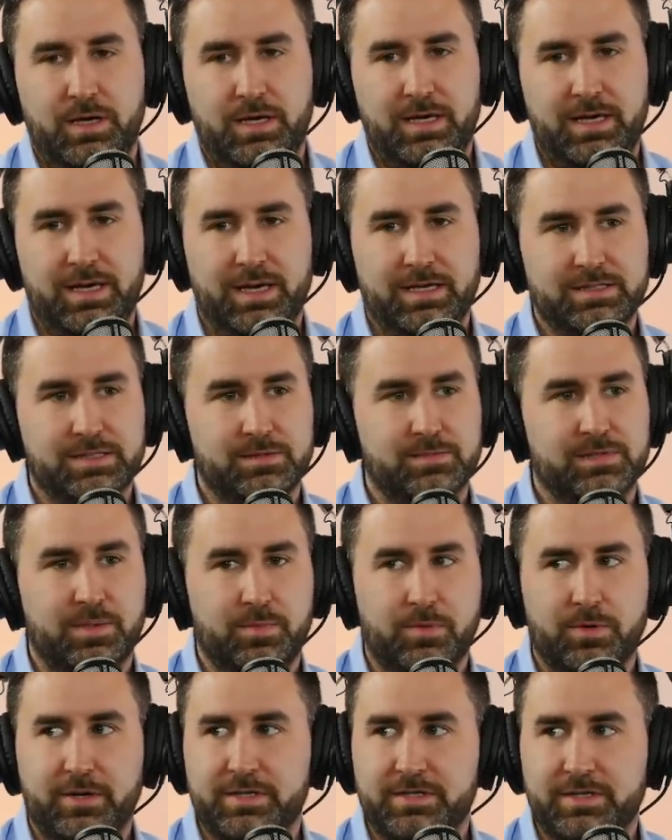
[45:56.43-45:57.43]
he has some
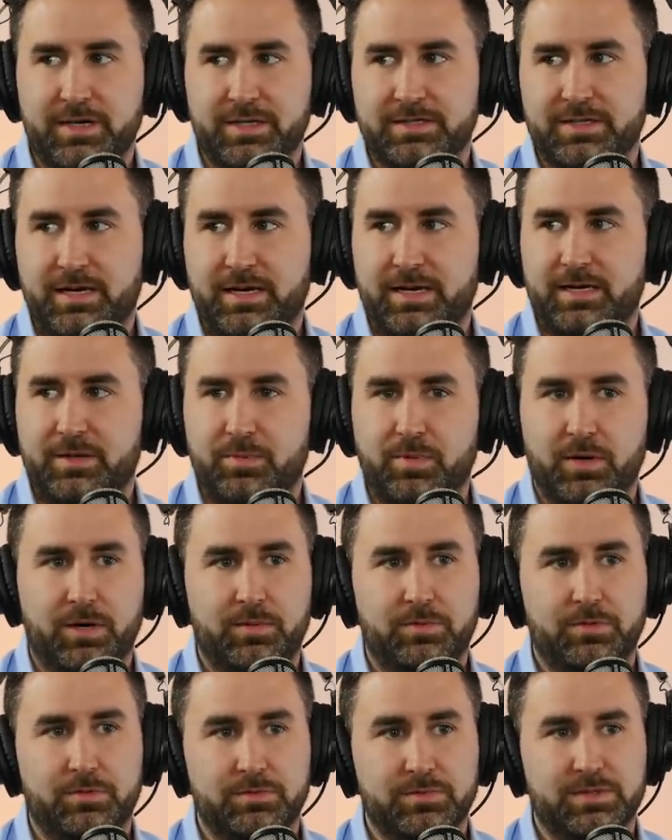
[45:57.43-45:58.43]
separation anxiety
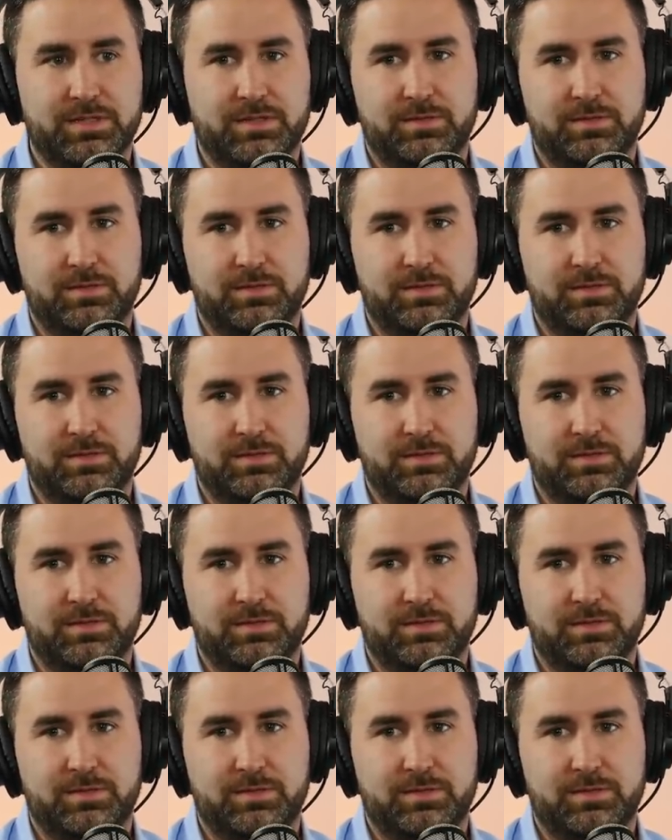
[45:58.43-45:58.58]
problems